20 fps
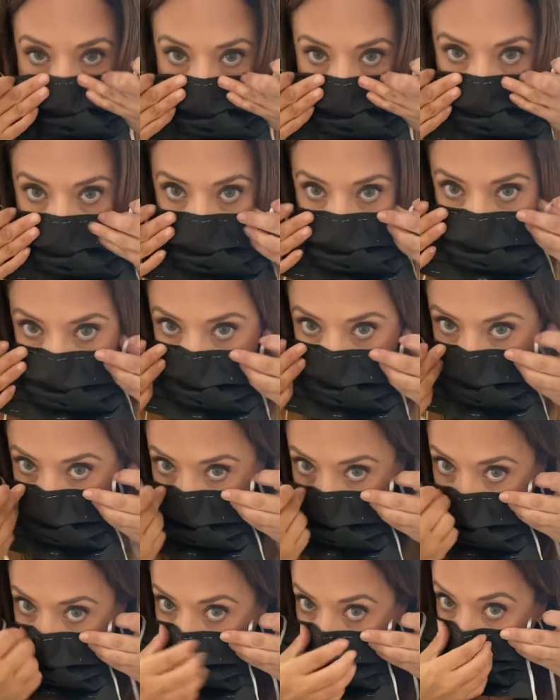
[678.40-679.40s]
your nose and
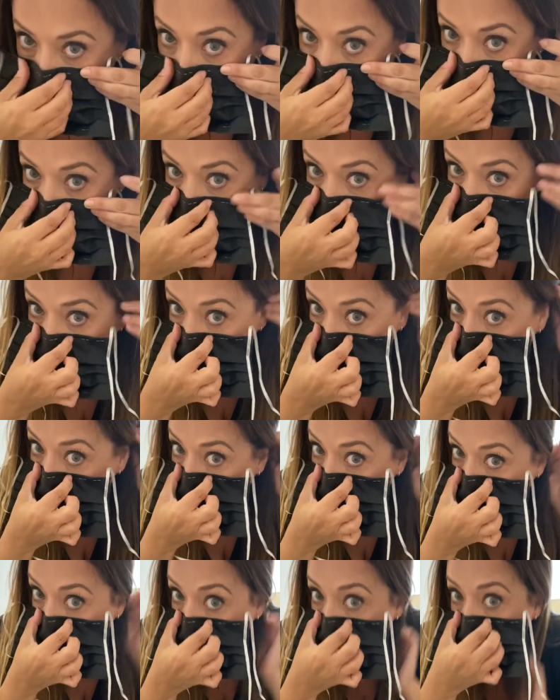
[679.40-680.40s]
provides a better seal
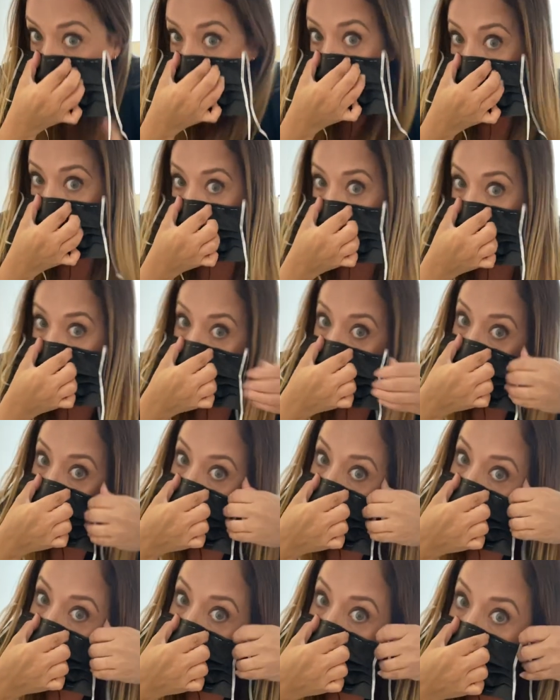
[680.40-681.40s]
here.
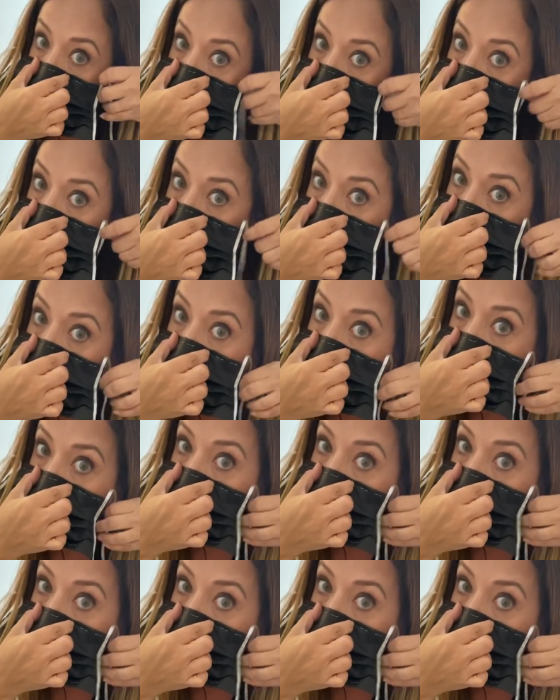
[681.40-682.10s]
So you're gonna take